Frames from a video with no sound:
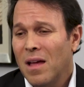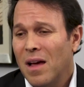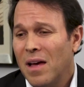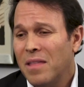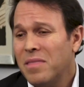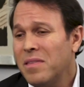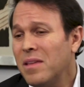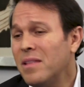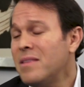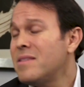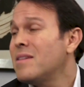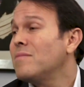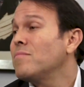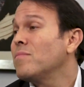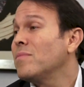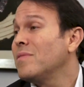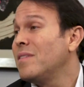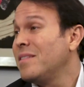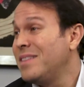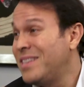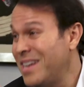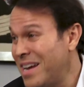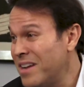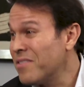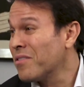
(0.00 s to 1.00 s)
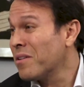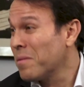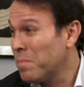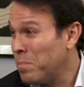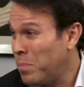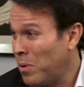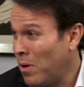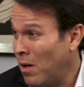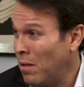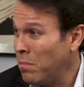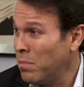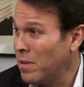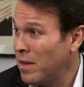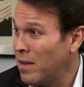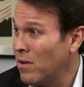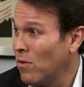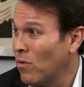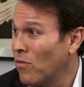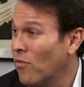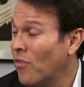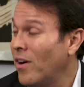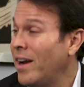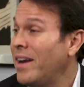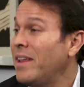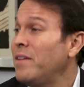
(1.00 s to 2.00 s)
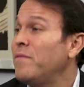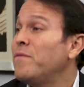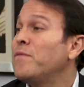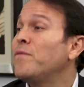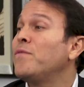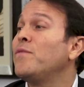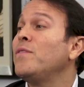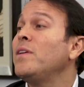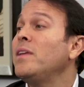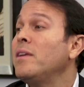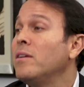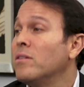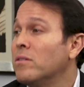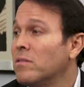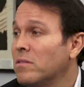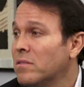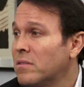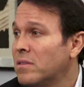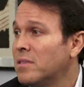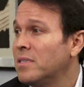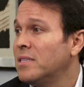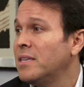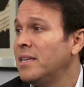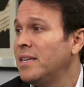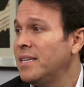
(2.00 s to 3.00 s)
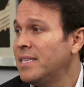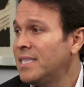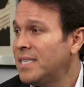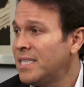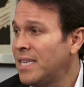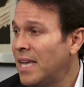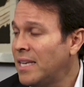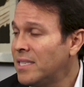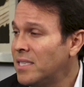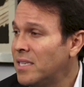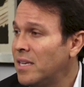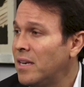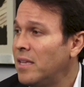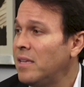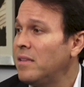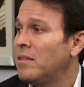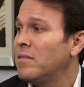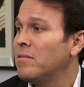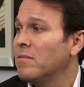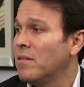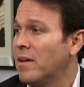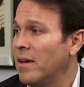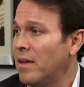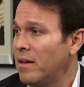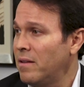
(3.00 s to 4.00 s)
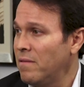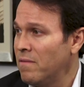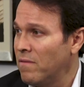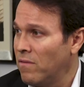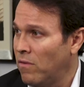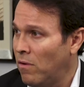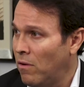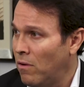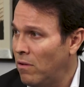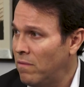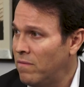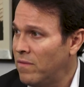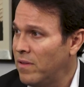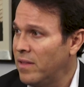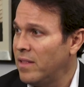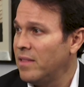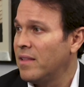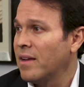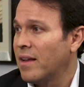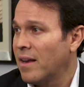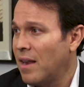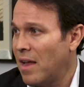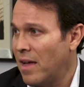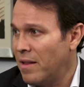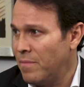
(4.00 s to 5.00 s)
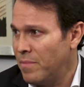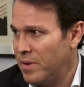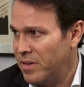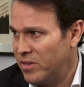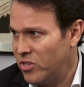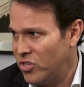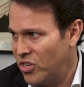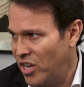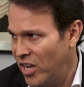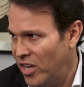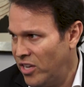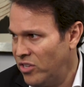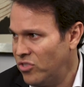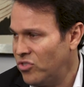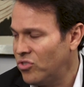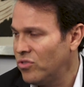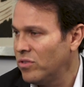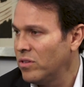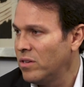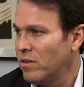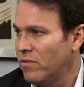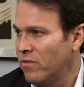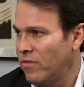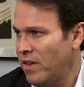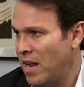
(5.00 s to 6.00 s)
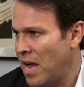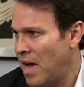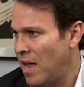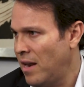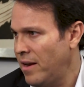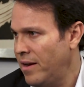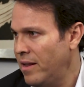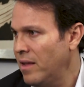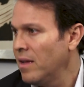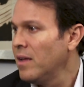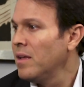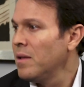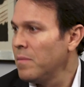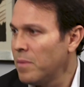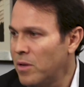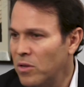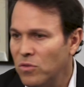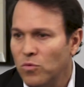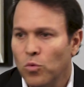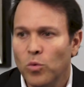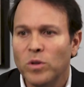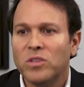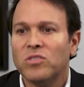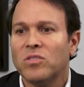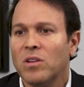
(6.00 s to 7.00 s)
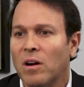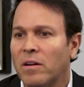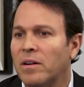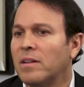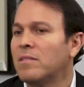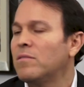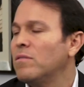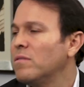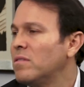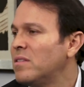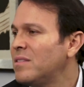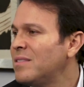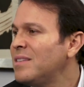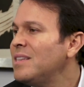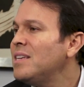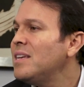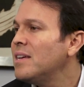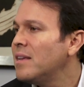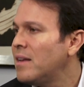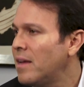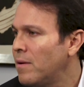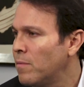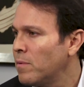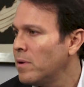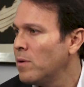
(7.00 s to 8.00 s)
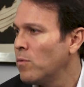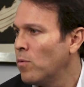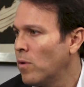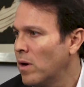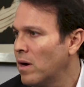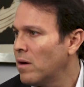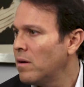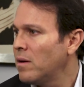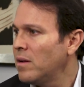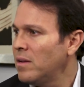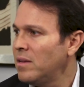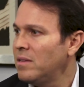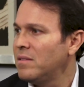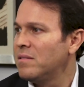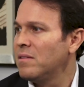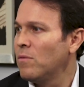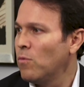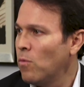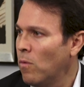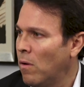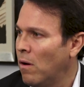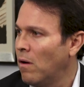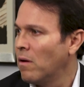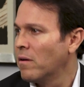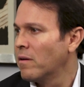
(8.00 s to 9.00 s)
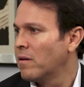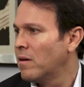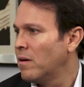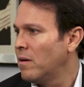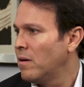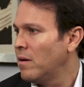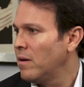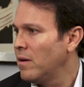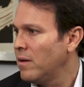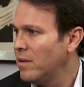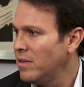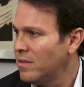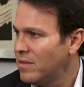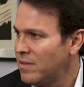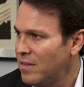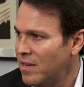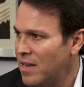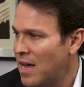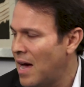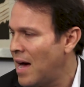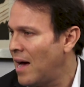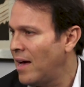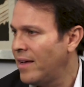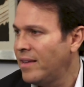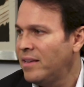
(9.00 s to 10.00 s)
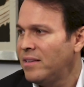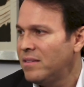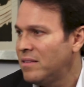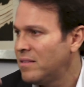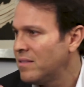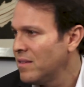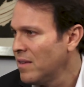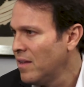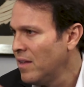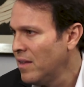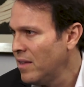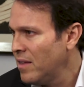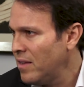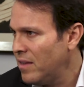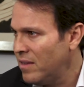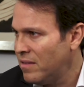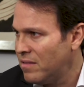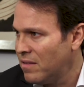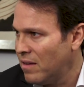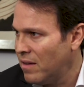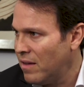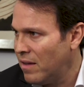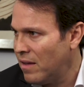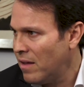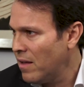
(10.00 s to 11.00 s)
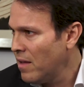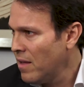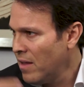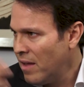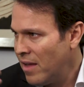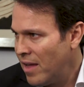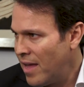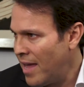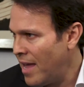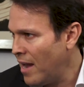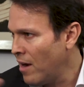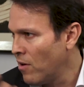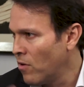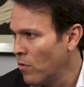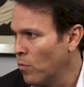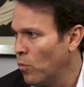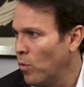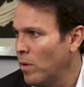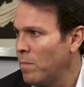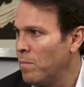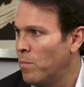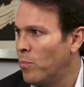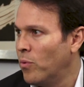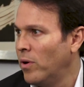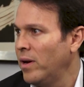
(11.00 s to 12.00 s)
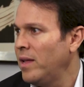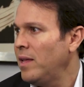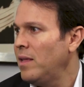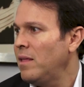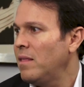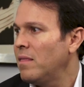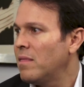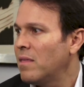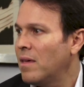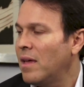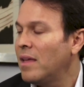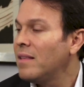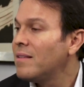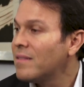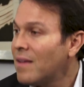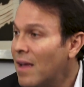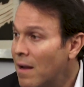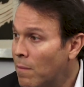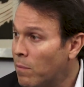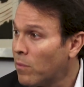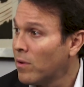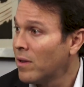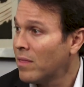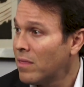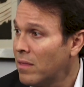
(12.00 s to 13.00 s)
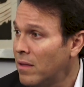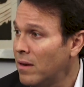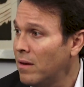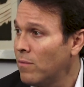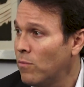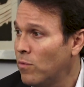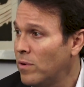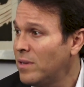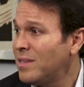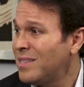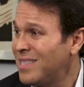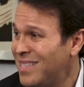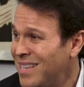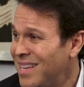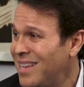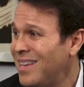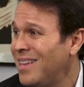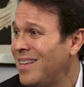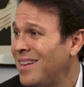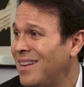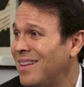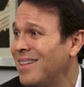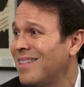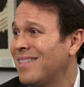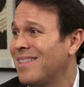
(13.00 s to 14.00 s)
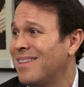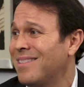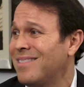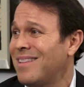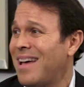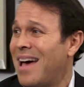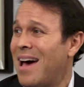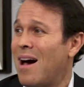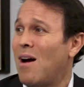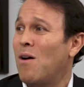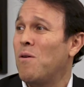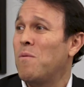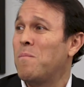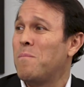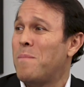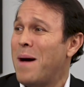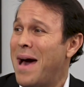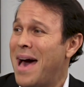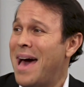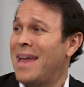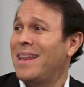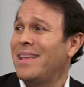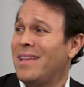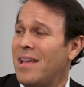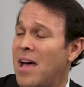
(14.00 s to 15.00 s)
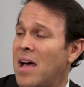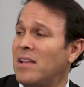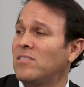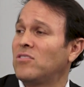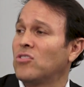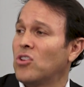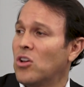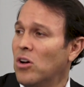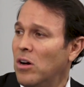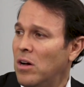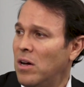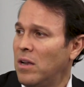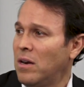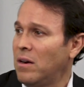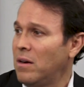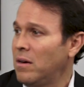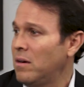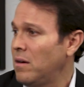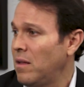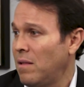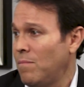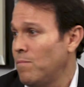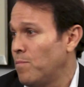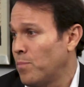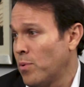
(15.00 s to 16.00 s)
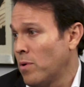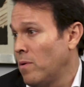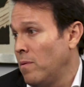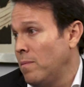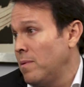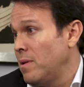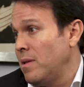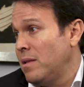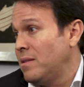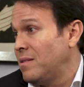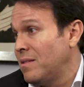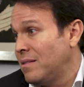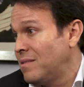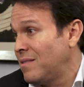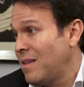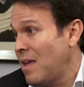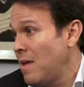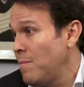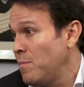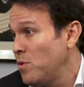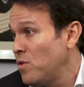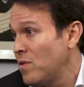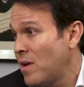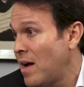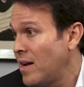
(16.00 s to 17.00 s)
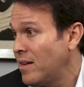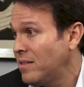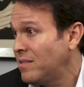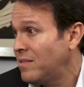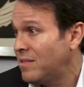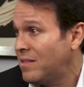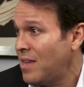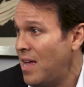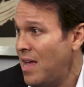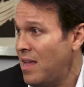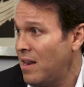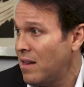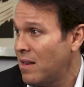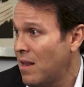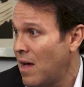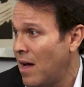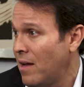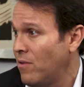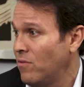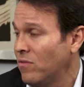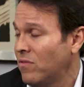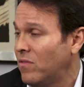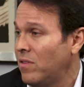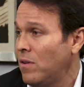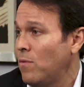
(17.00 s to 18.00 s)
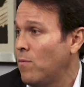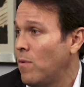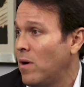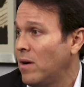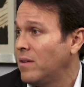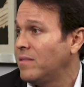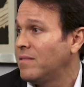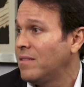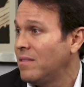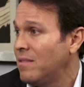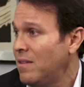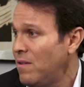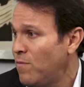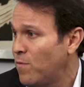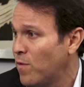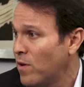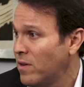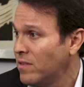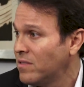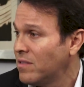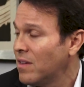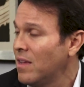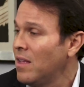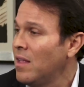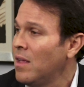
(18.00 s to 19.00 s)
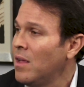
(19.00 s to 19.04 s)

I think the general public already feels the necessity to get involved in the climate change reality, because we started to see it everywhere. It's the water, it's the ice, it's the air we breathe, it's everything. We've seen that how bad it has gone, and probably it's the same in the United States. I don't see why it's a difference.